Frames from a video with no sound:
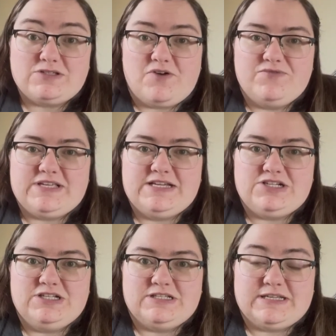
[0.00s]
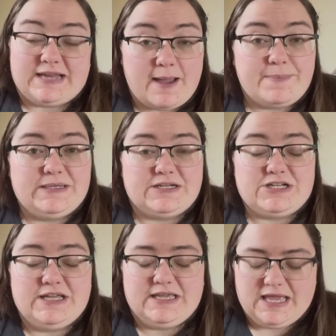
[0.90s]
conversations had happened,
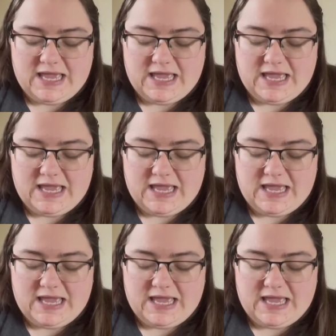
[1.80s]
actually,